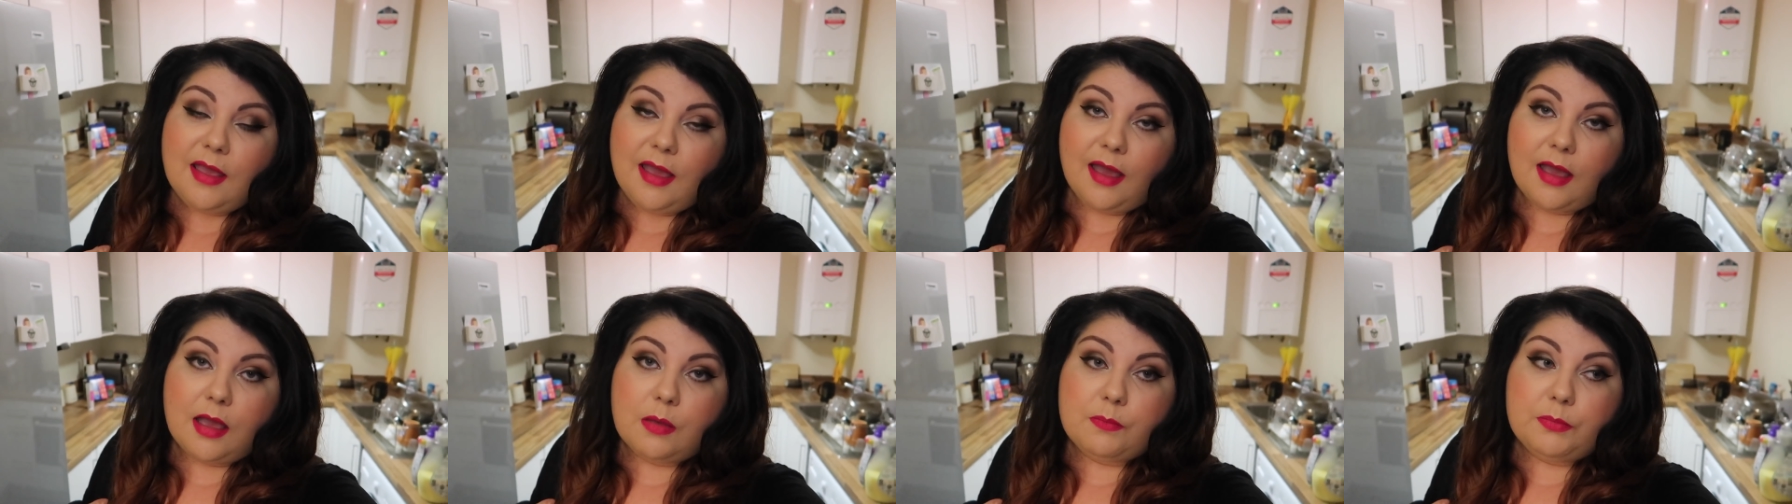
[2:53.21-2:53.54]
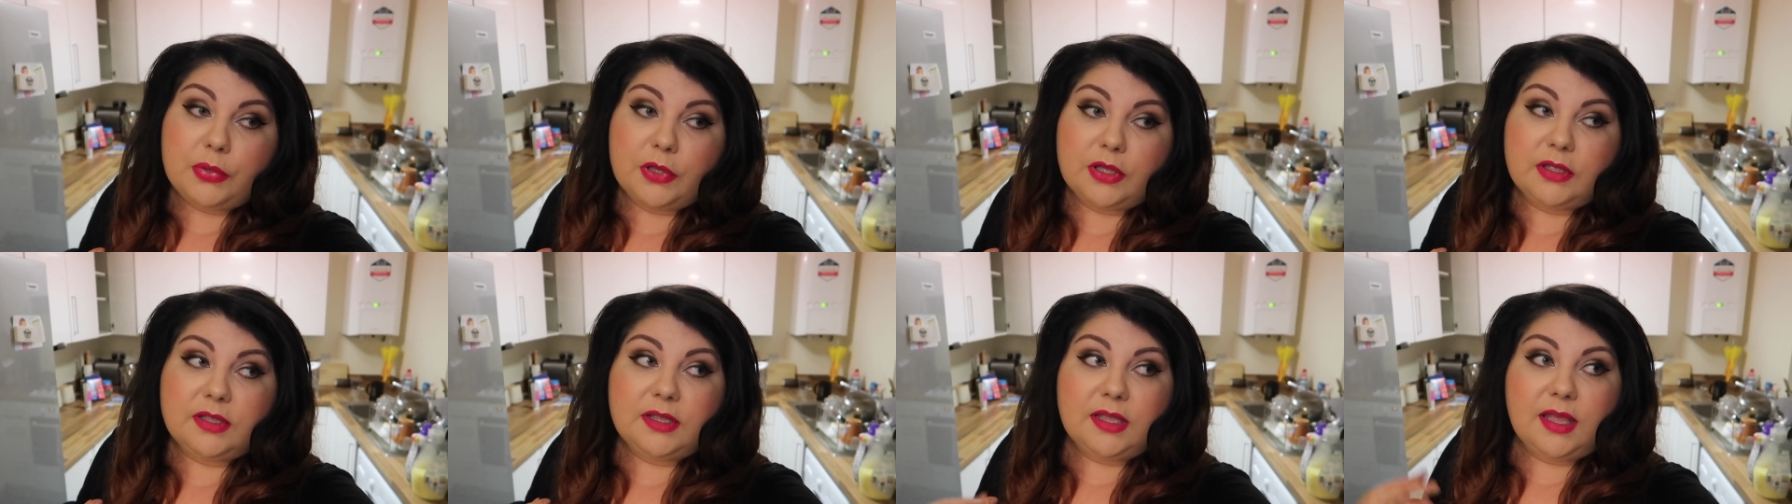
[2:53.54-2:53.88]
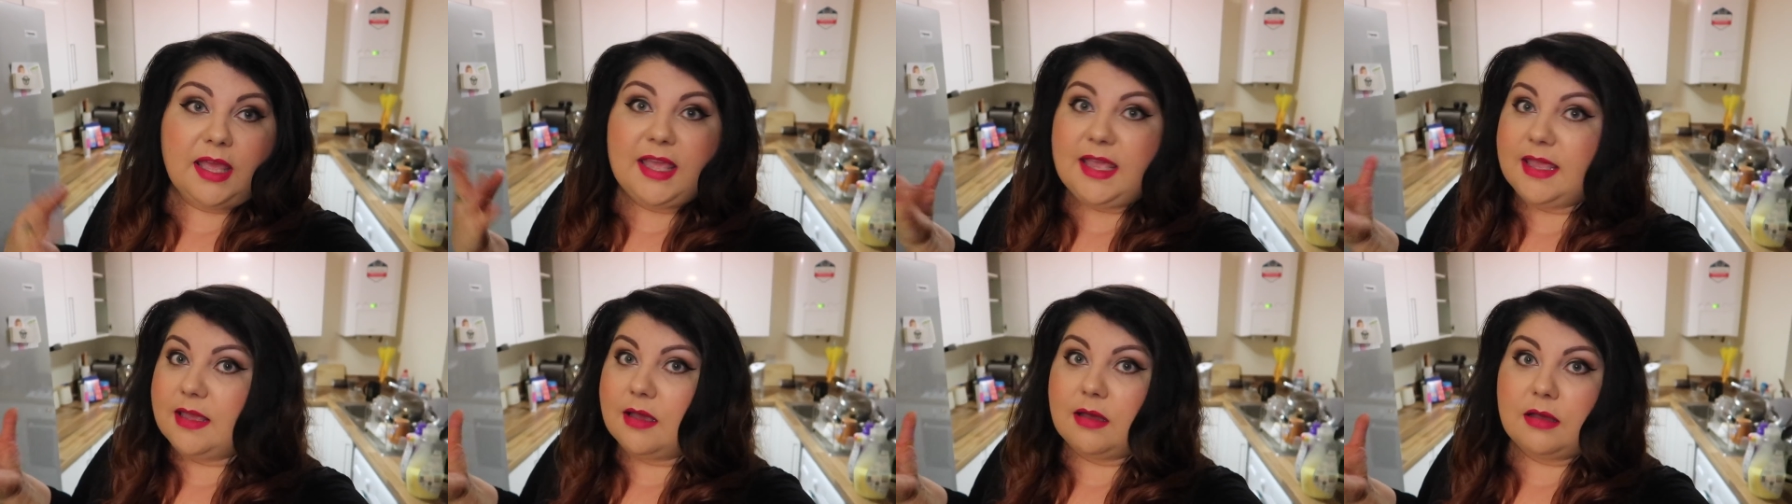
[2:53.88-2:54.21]
Um, but
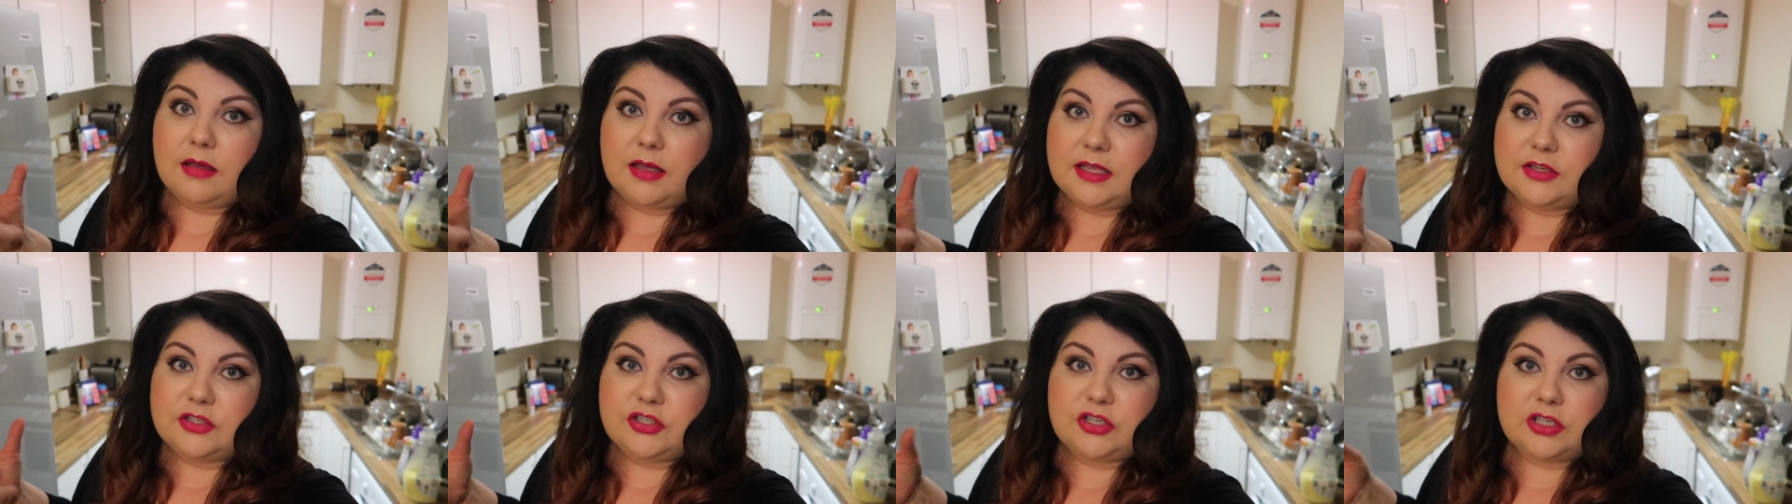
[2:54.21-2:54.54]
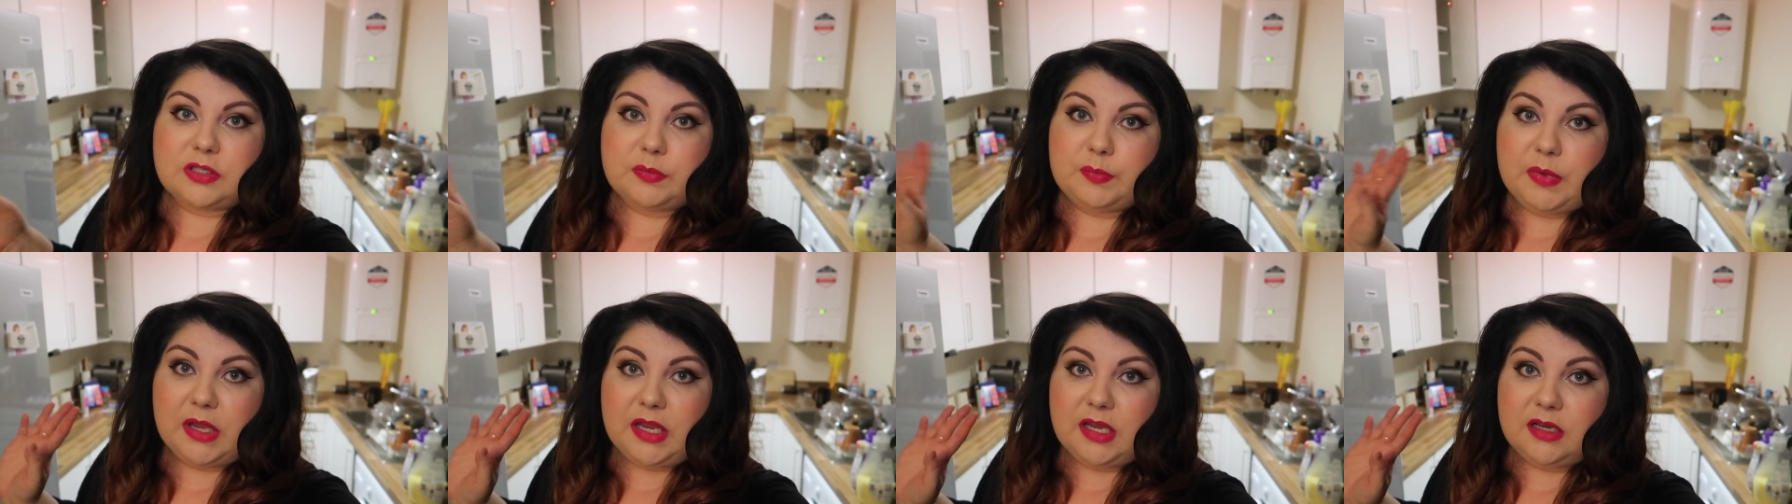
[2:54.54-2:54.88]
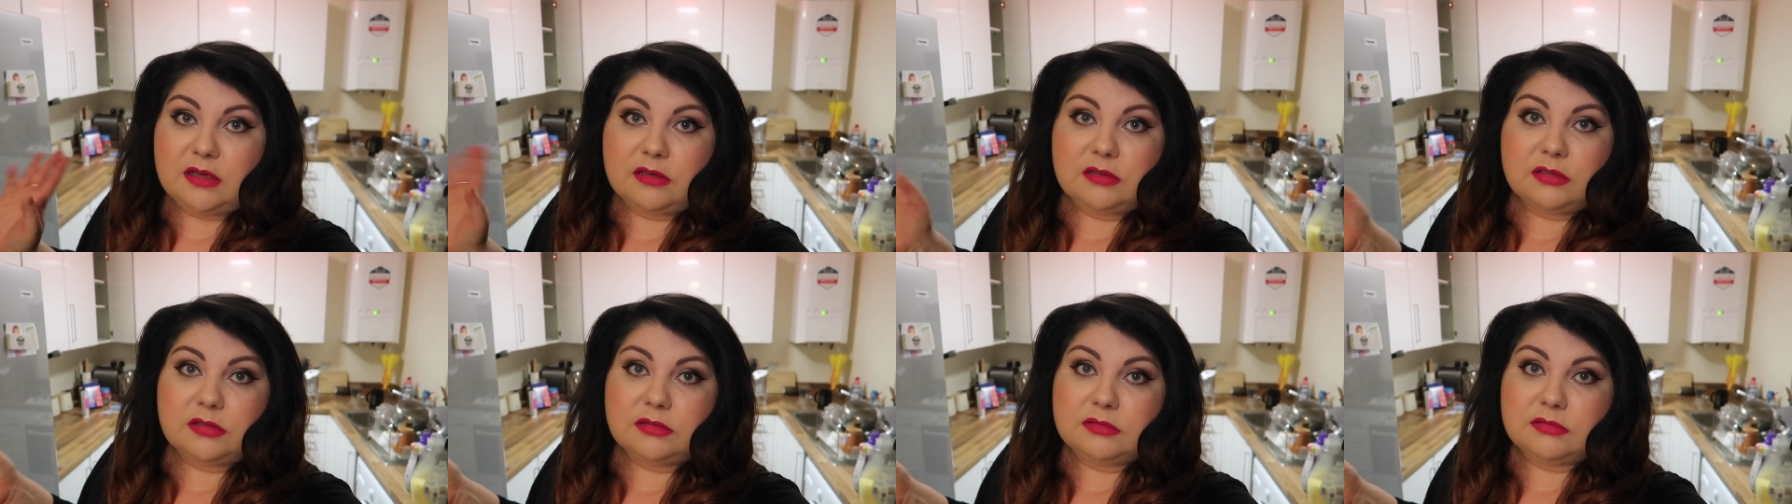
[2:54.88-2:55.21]
here, it's just
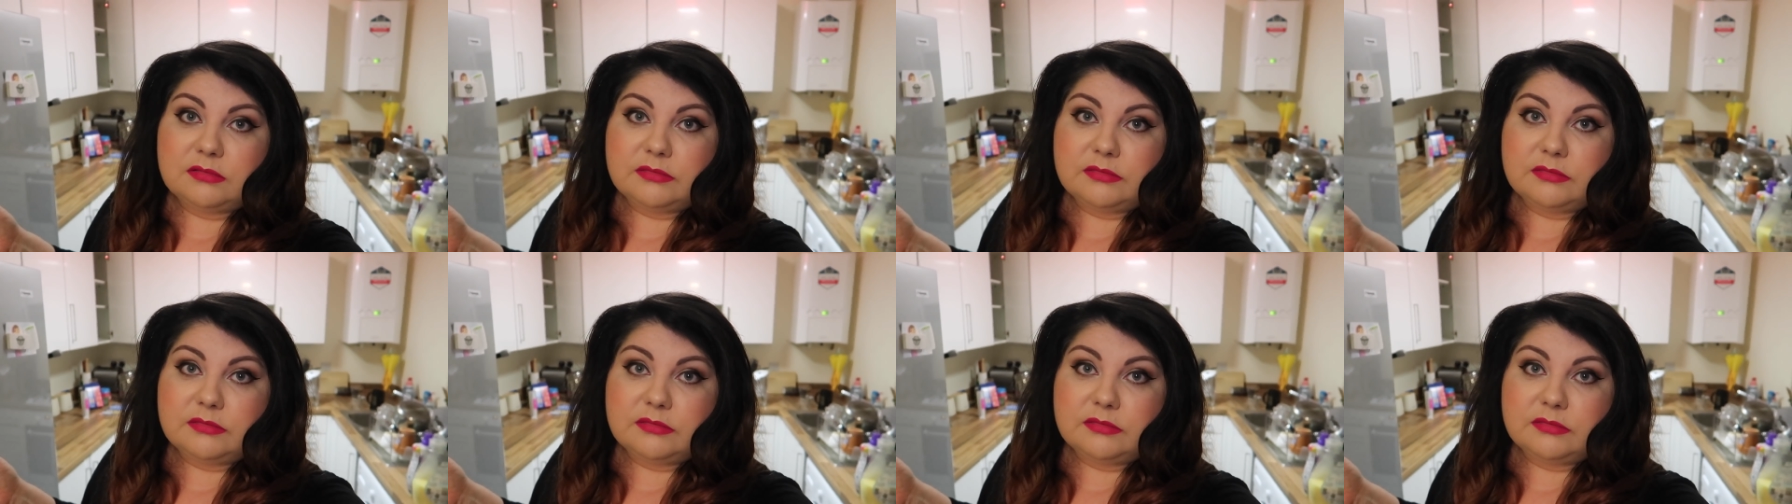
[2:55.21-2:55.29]
been...